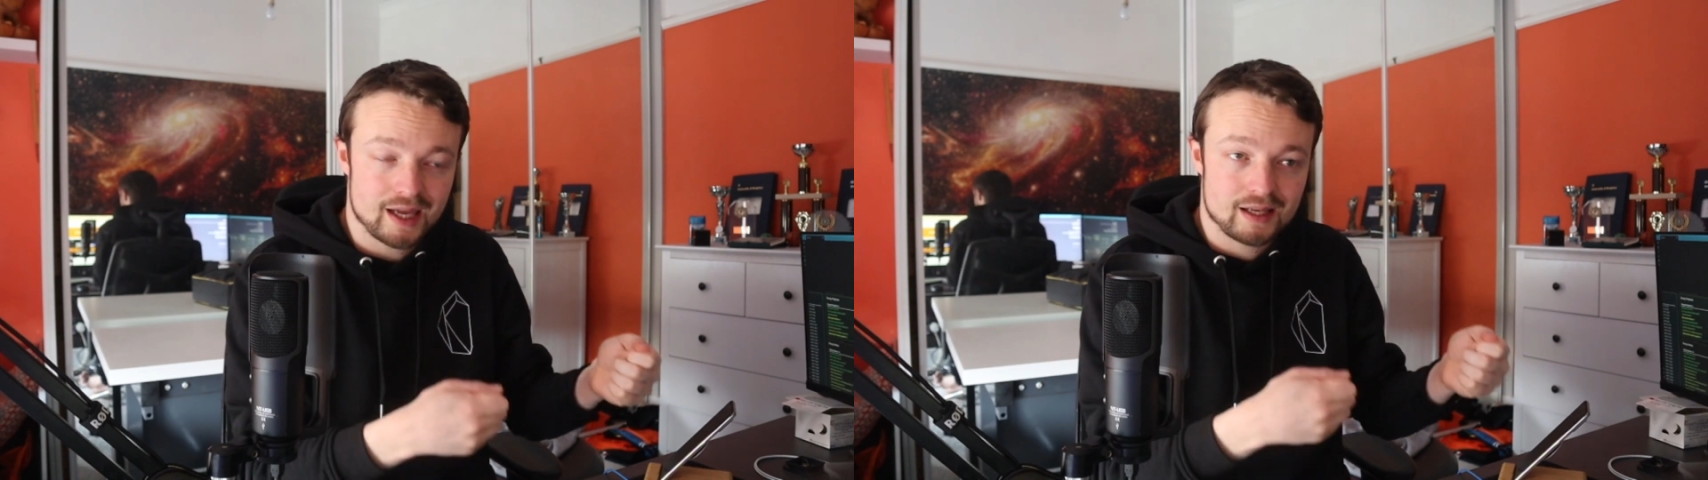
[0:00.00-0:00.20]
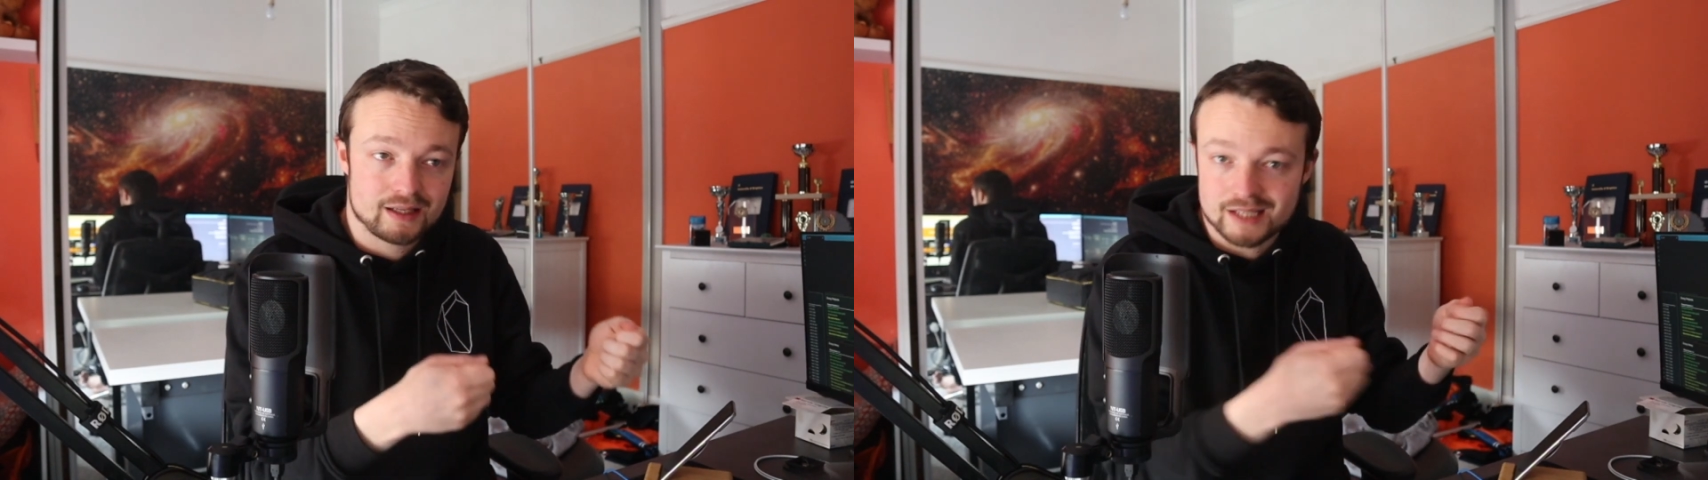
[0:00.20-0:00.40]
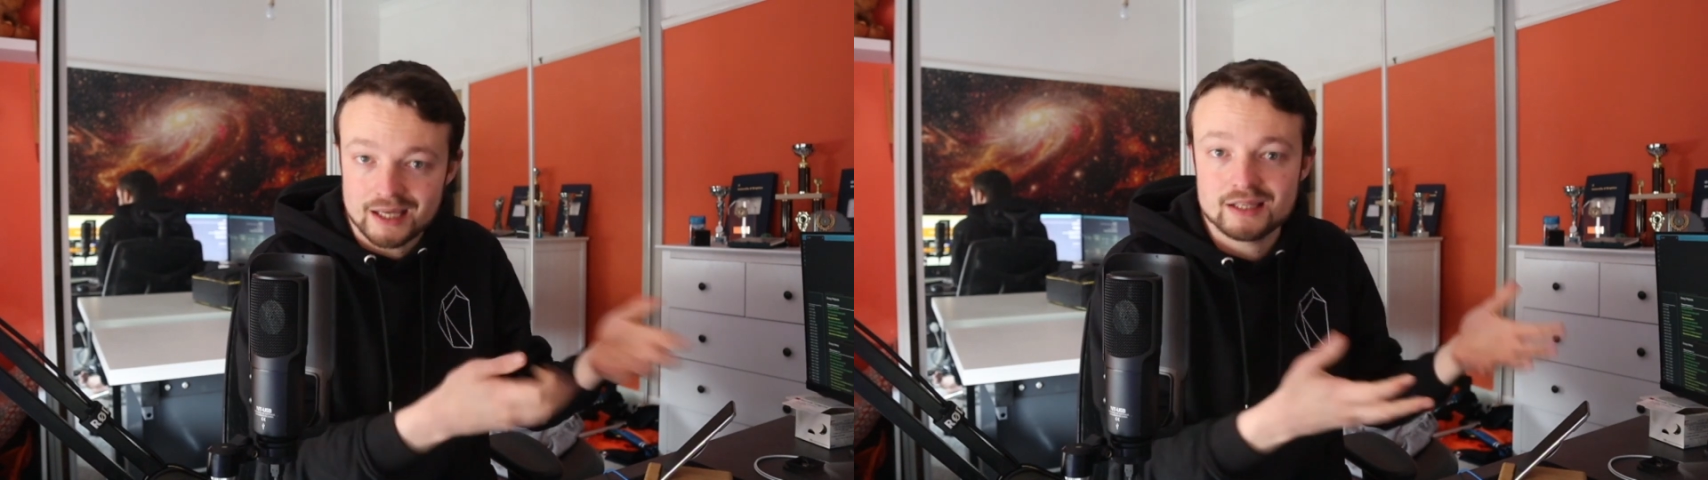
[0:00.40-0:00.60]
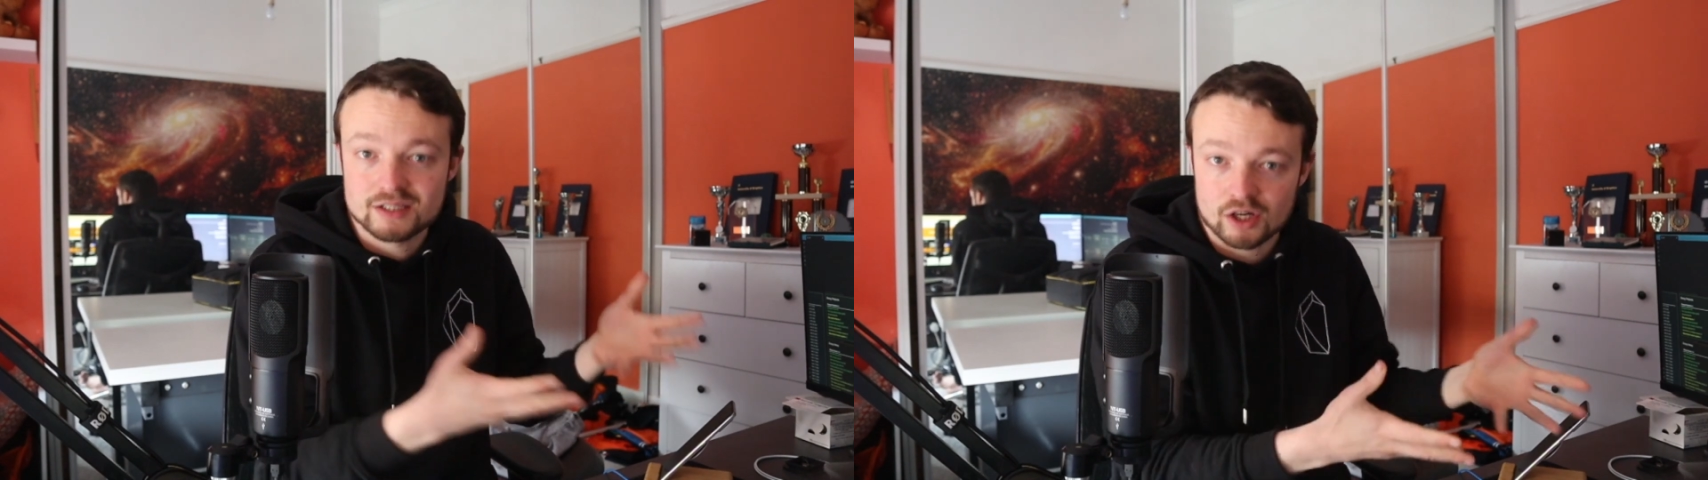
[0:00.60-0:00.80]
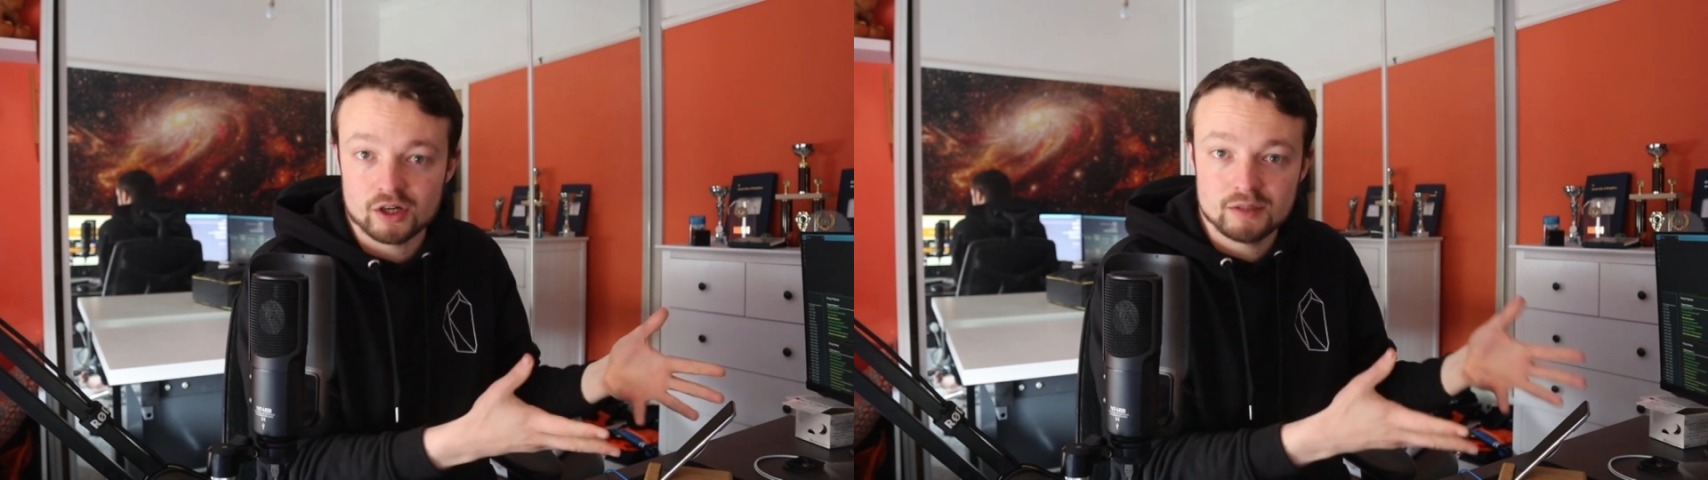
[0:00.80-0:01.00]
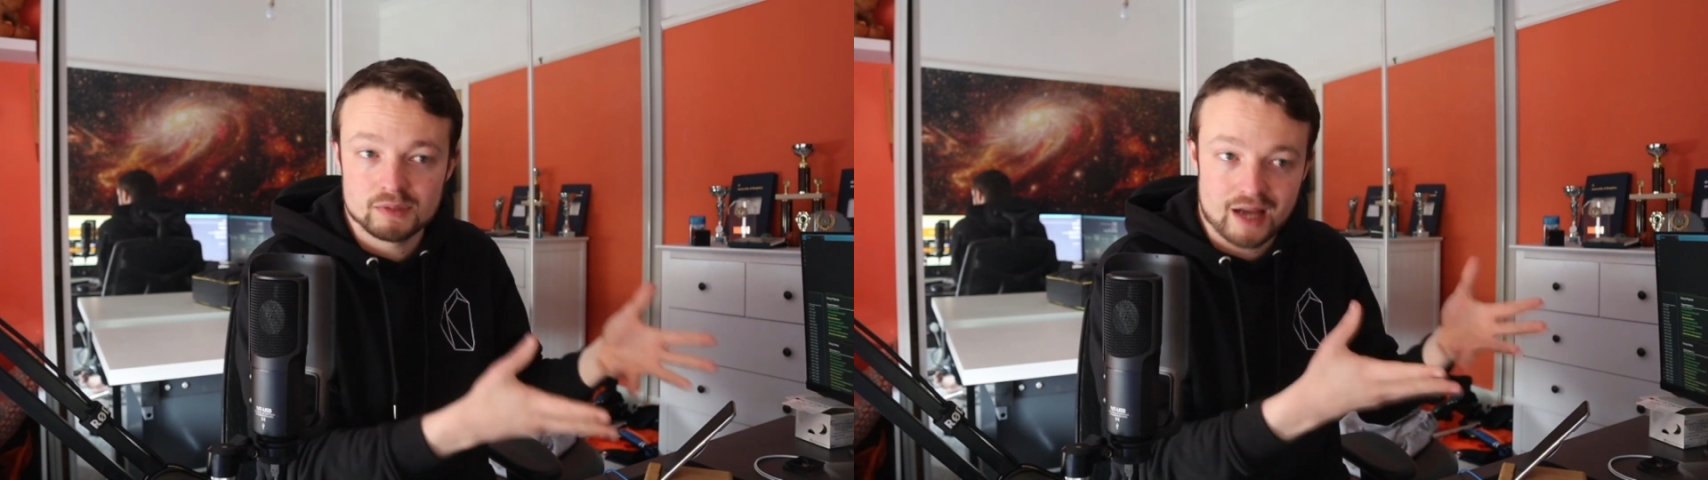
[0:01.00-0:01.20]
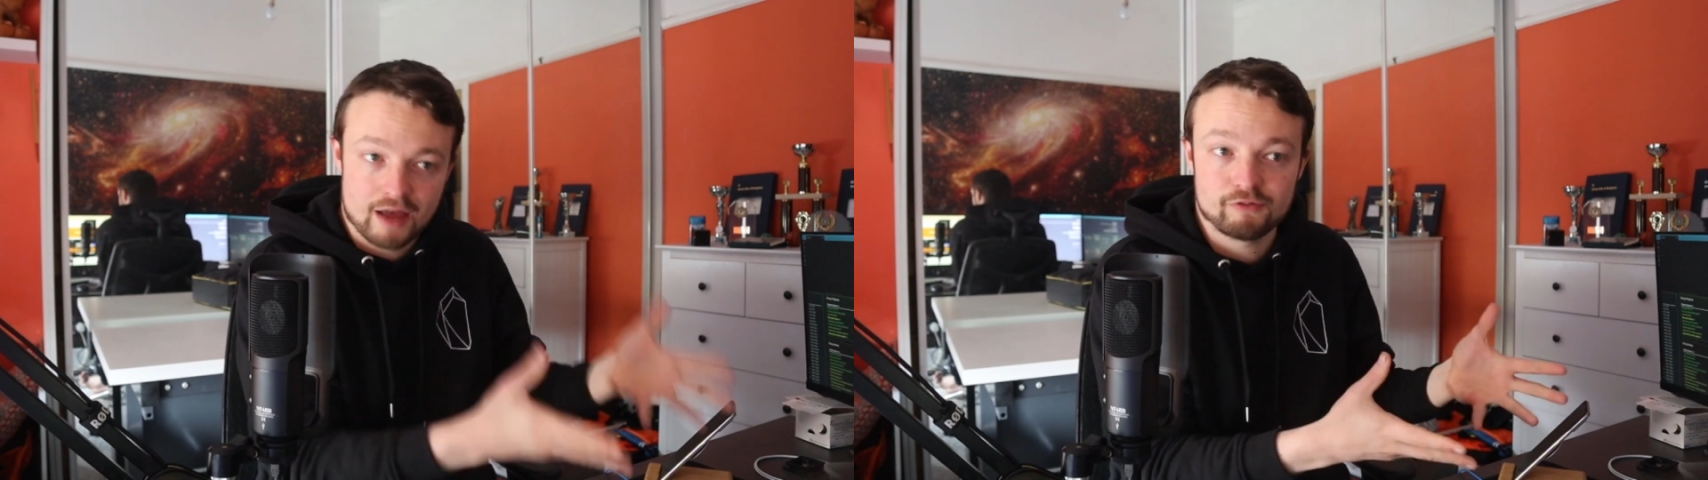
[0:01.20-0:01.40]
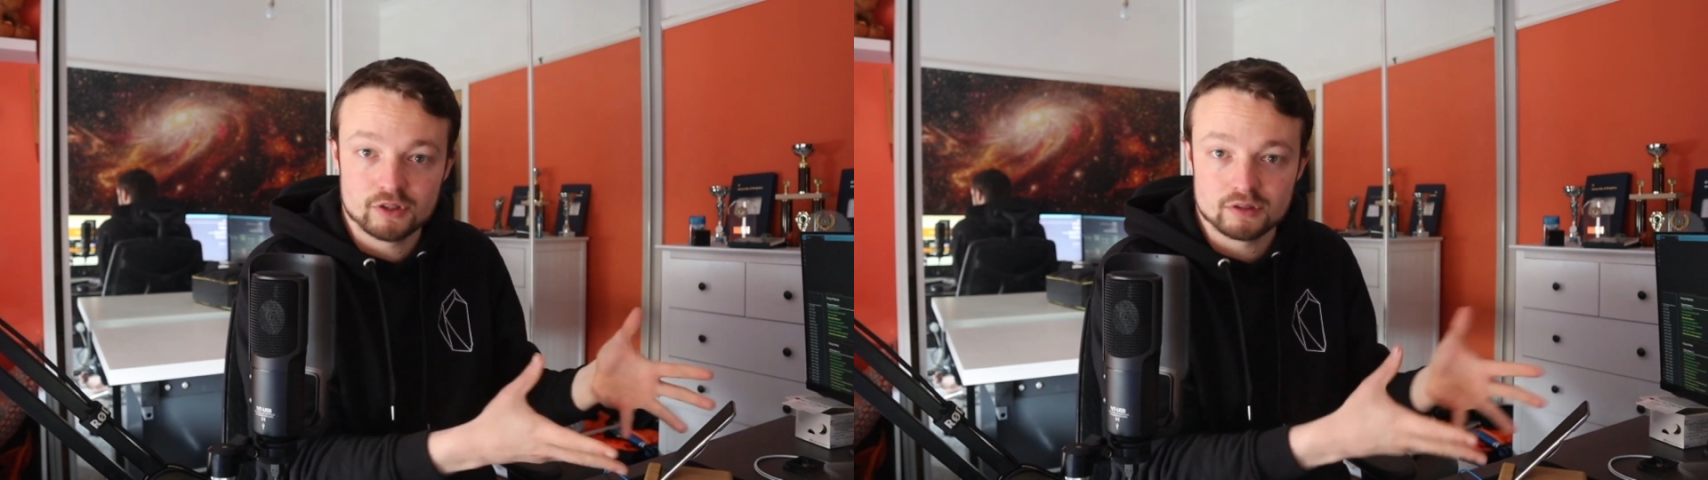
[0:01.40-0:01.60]
it takes time and
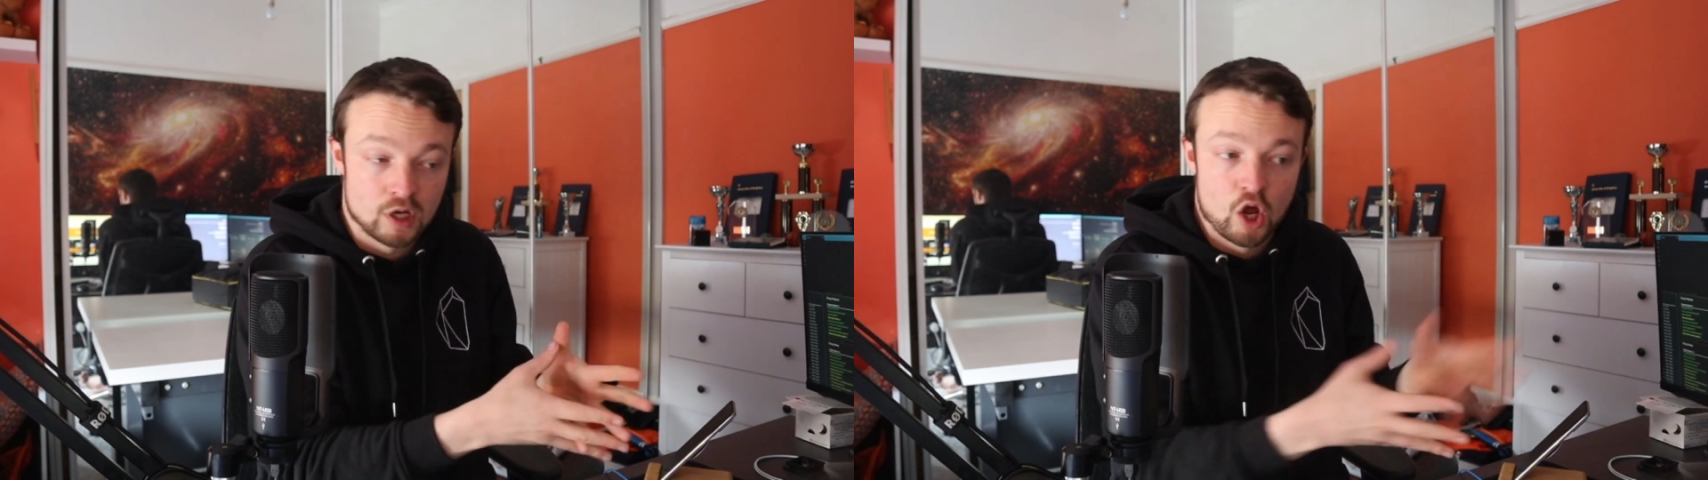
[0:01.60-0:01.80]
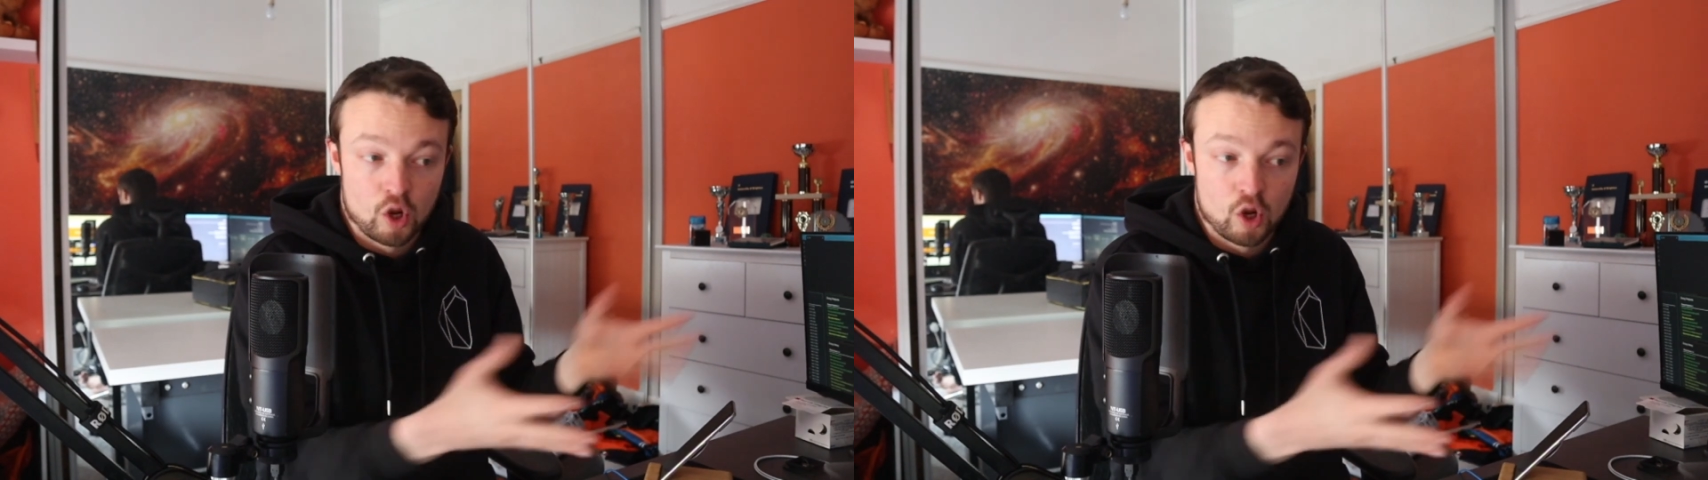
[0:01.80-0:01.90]
effort and